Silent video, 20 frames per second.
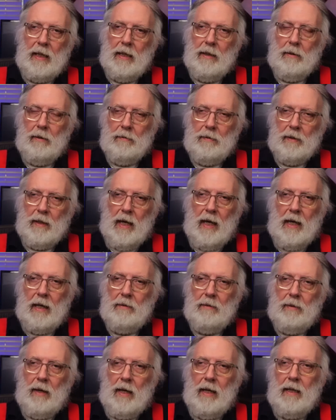
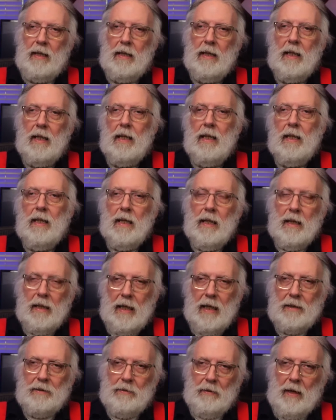overnight, right?
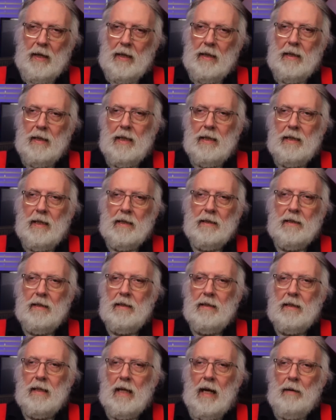That's right. It
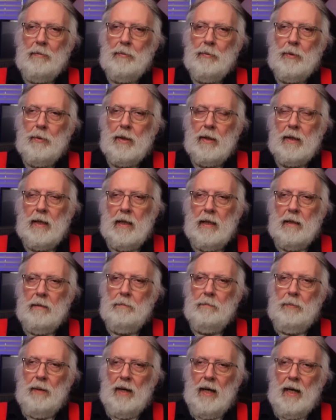doesn't stop
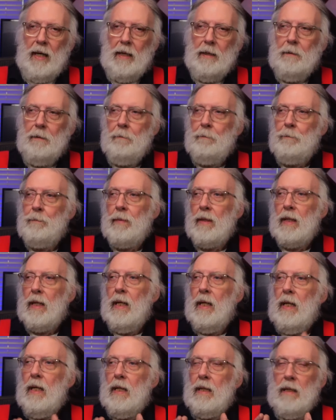working. But
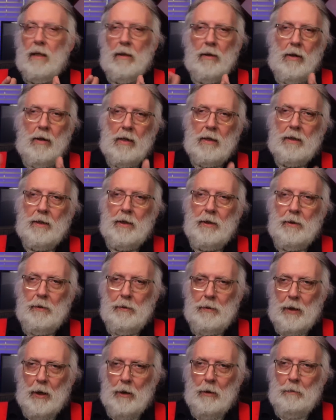the longer
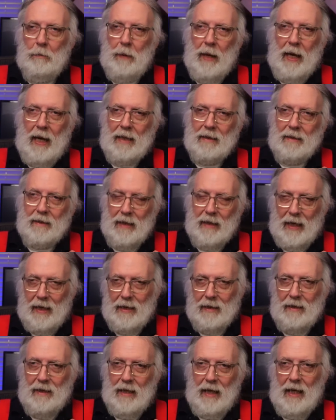you go past
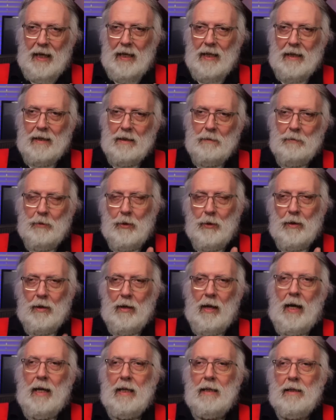that date, the more
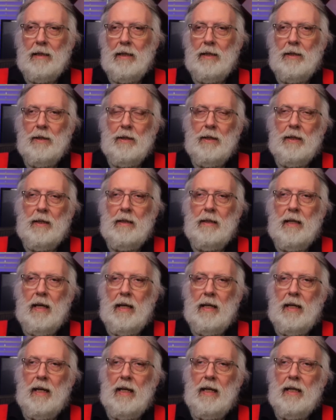likelihood
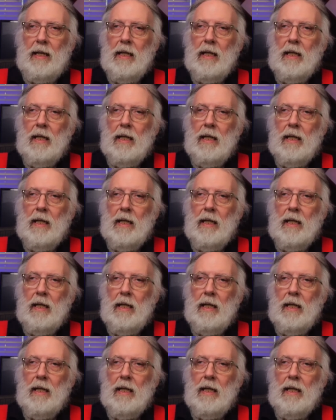that a